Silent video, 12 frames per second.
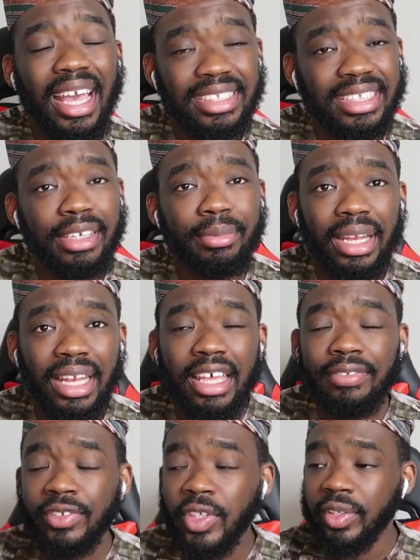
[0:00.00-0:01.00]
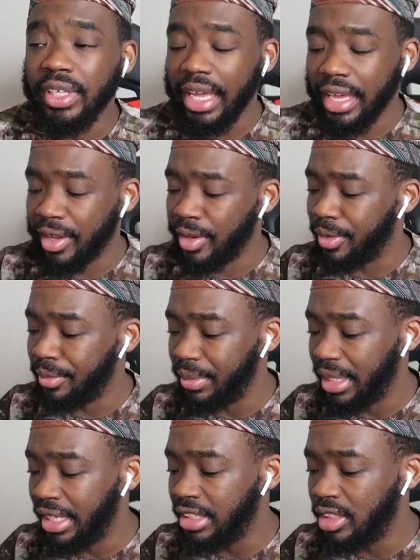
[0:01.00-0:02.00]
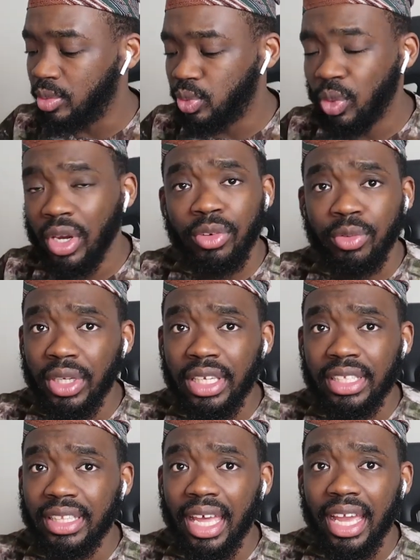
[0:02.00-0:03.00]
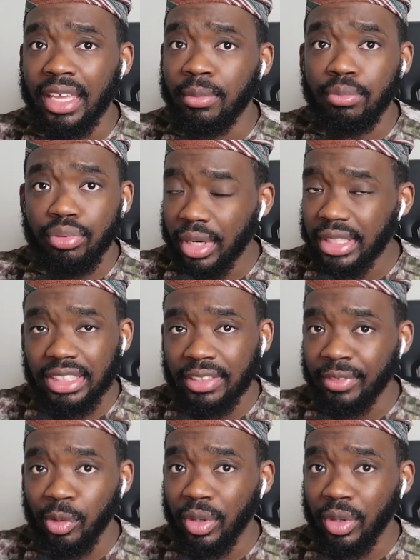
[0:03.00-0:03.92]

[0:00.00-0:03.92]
I said in my last video that Egypt weren't really that impressive.